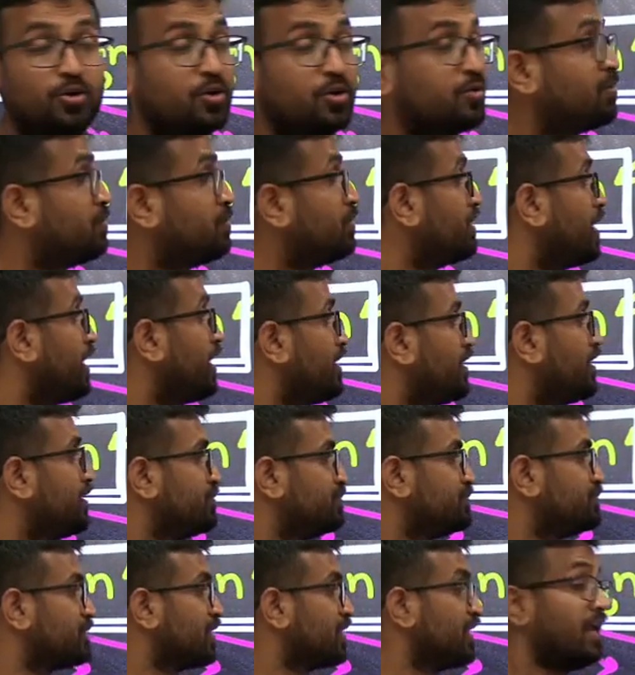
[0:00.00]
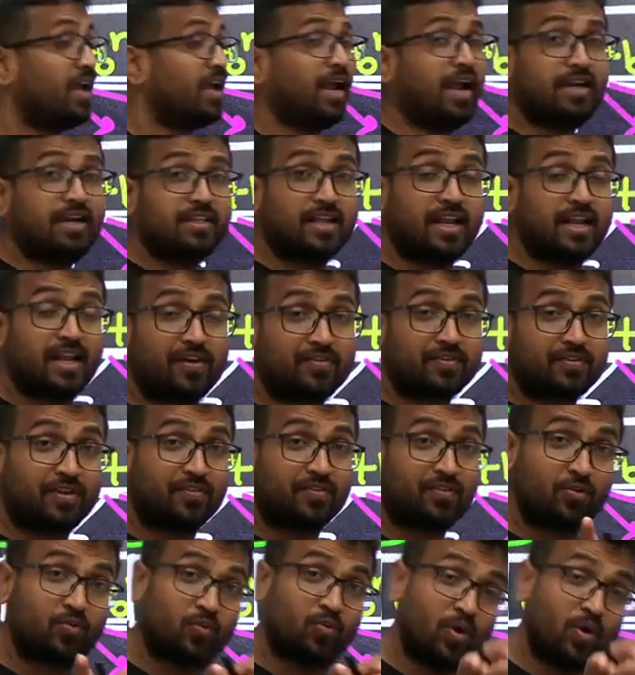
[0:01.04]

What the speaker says: Do you remember that? And then I've given you